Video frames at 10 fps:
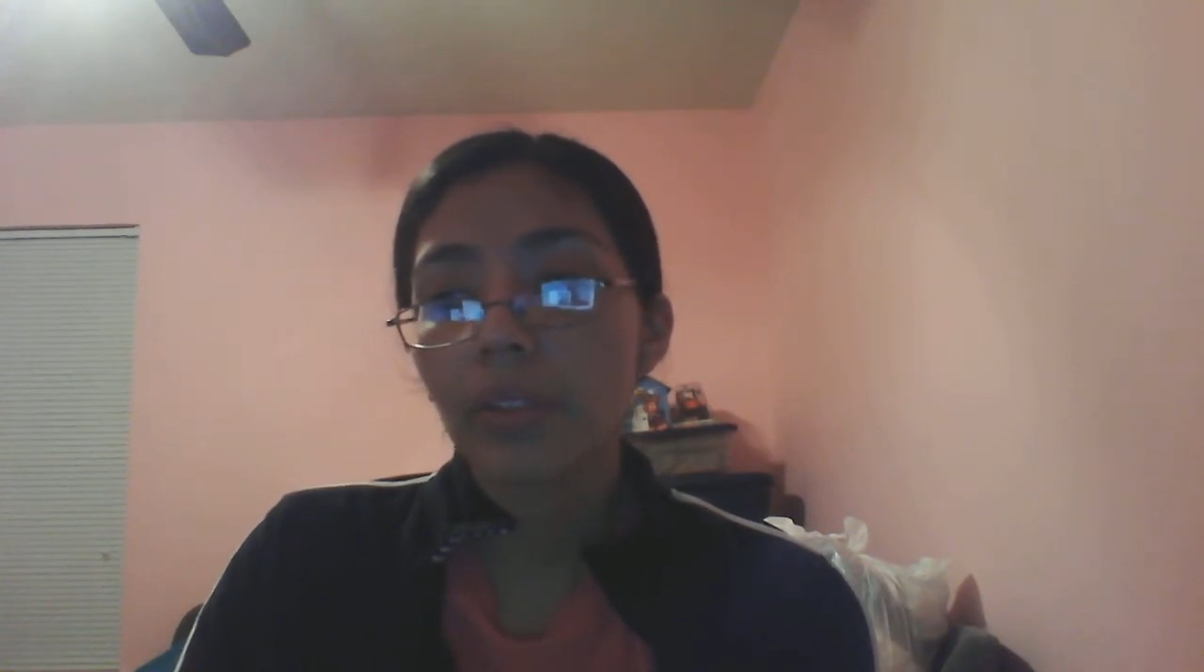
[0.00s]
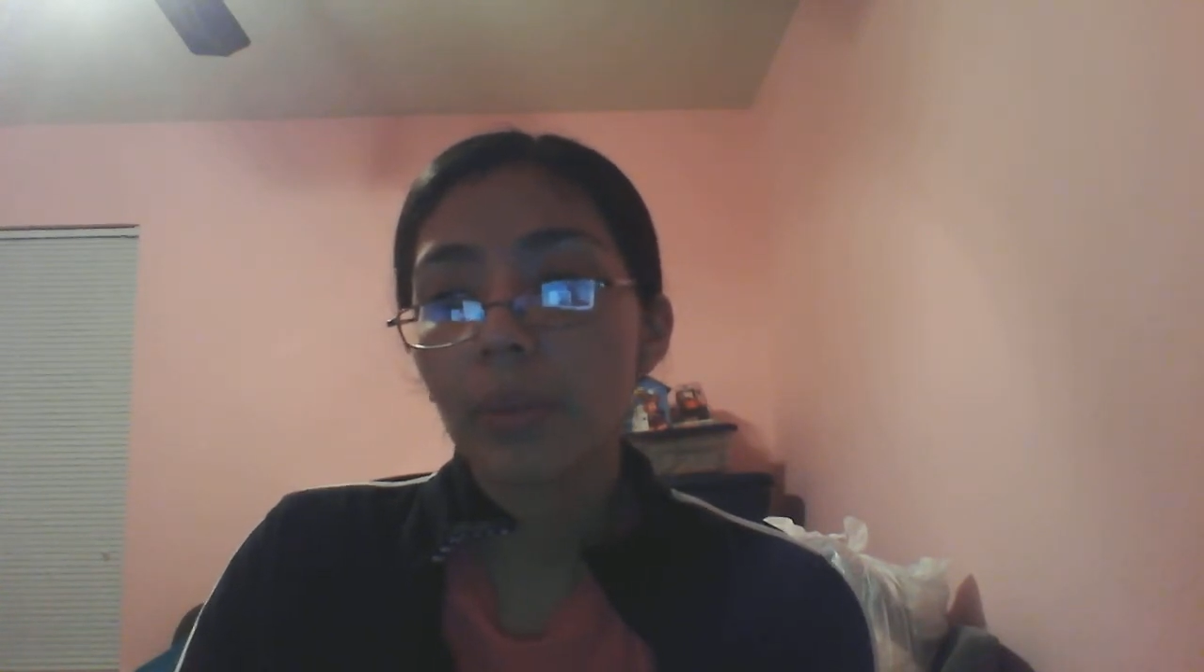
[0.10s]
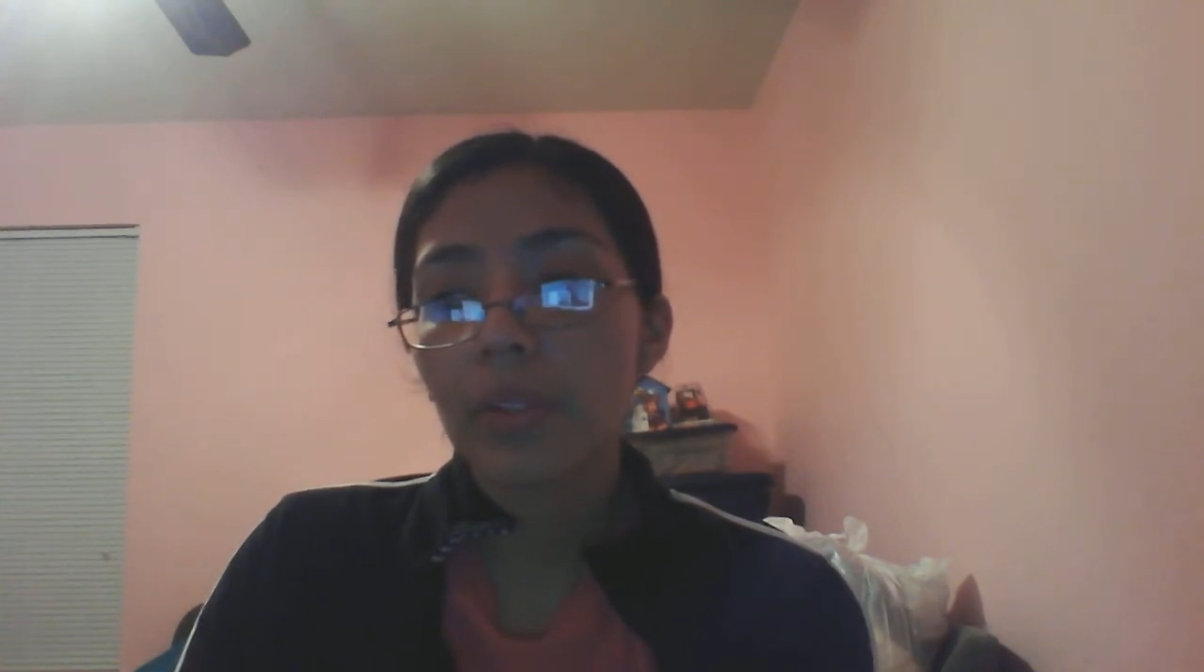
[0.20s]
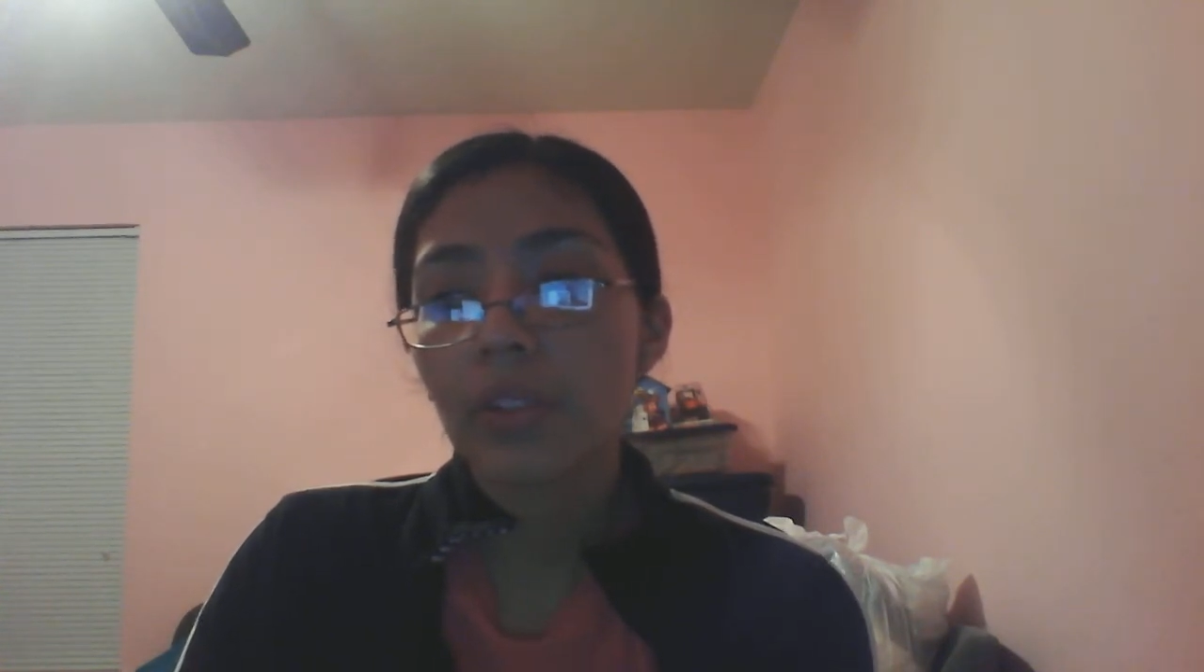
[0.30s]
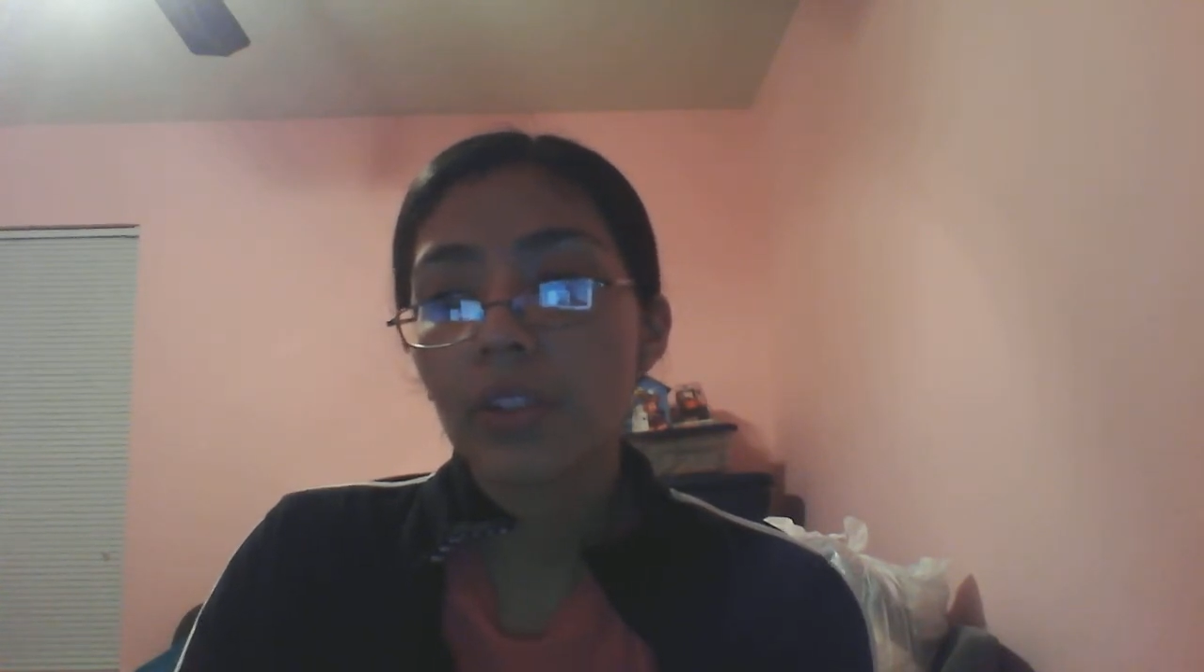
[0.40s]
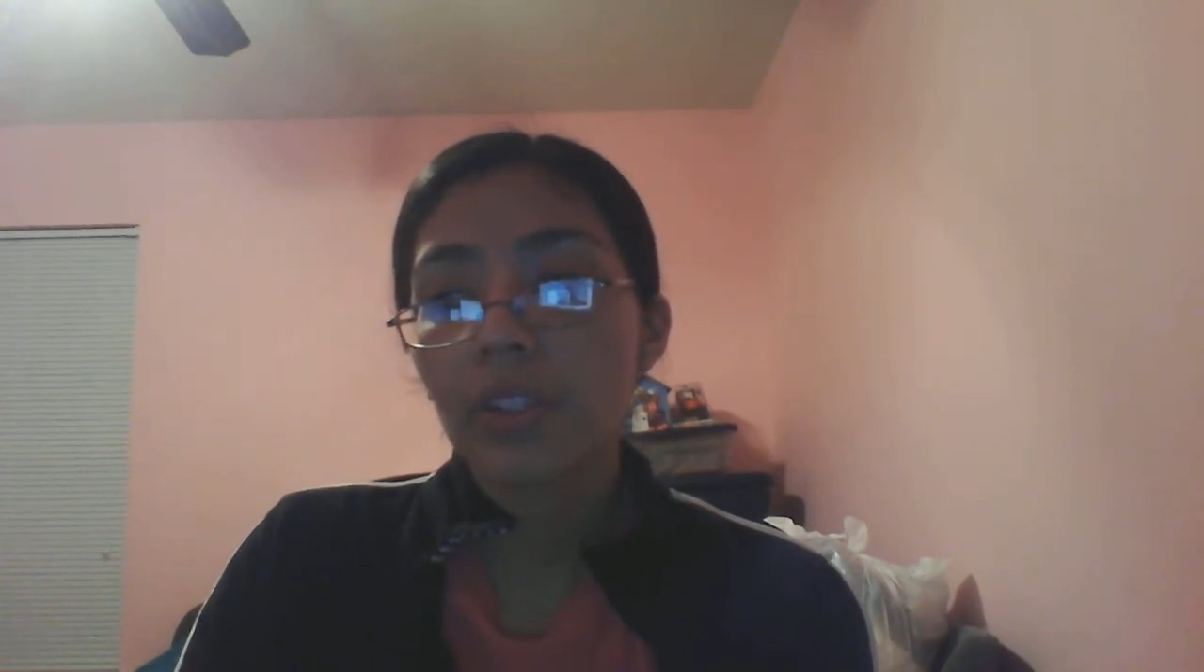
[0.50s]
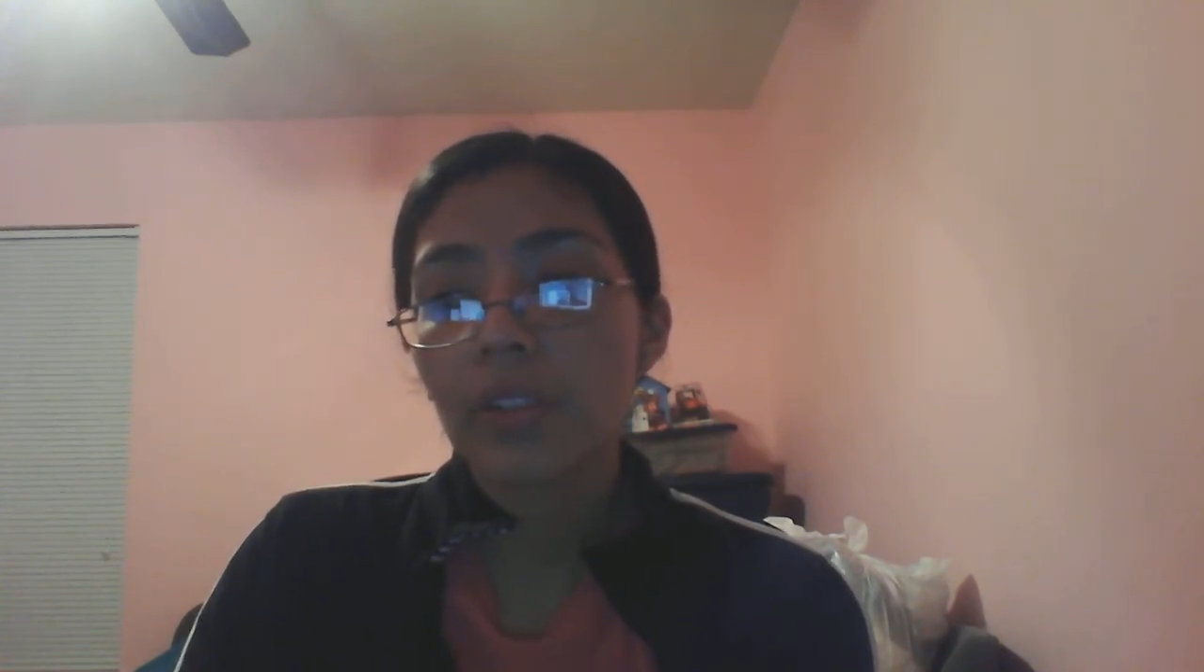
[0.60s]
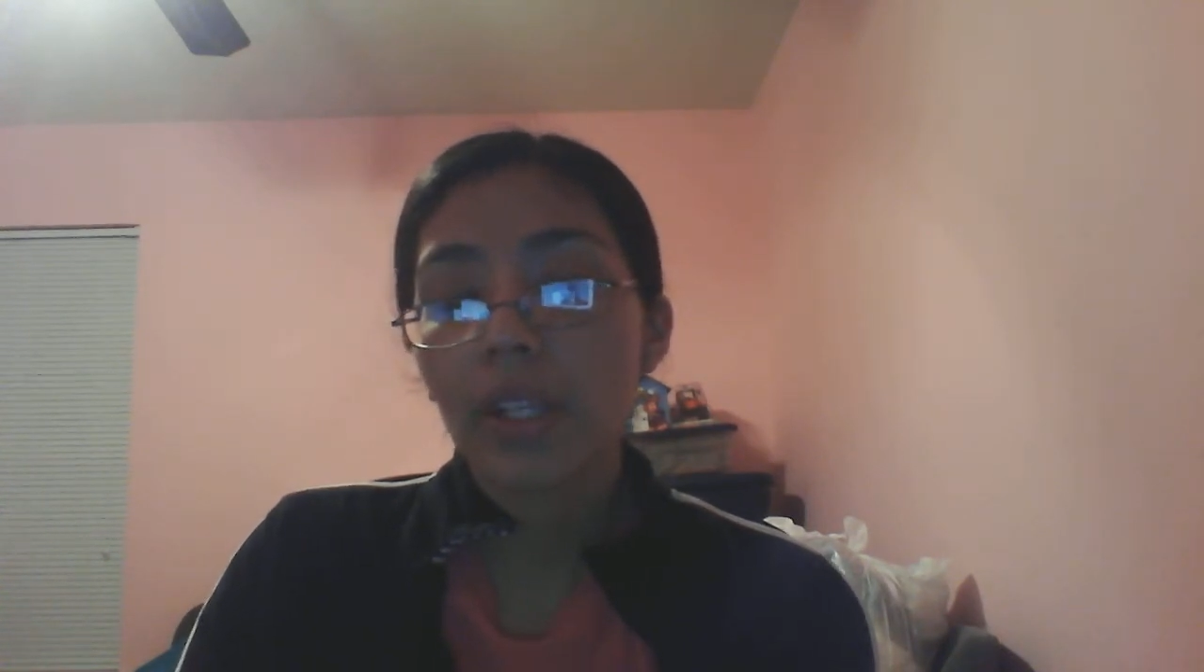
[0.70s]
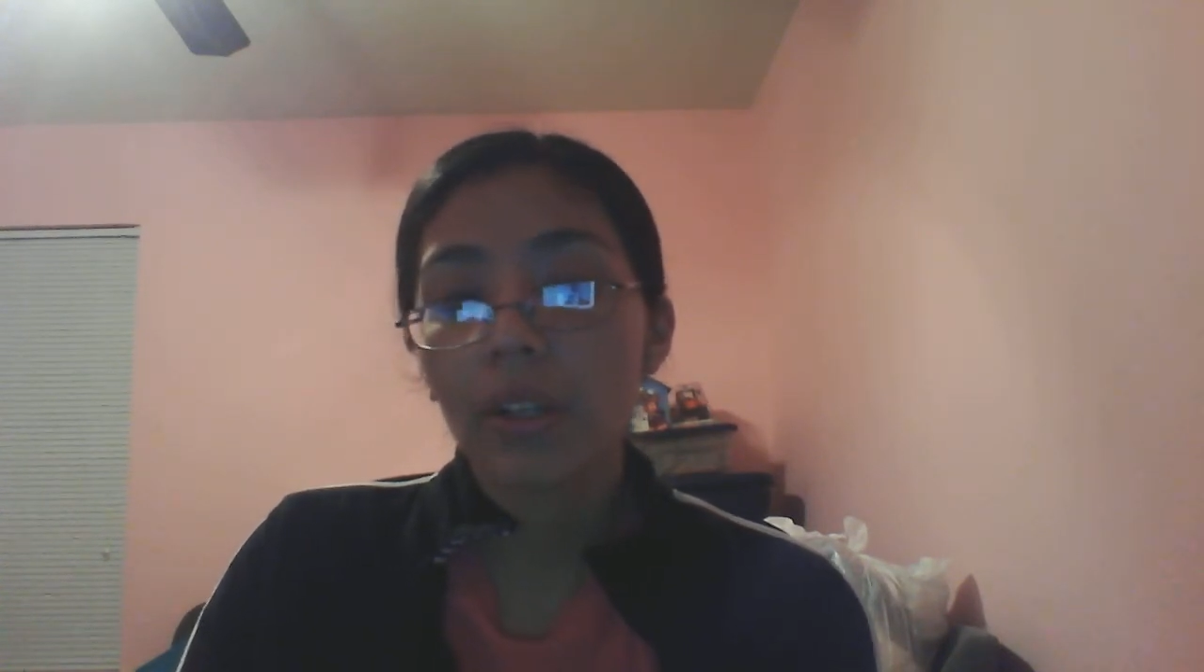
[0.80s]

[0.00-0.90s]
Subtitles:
the messages they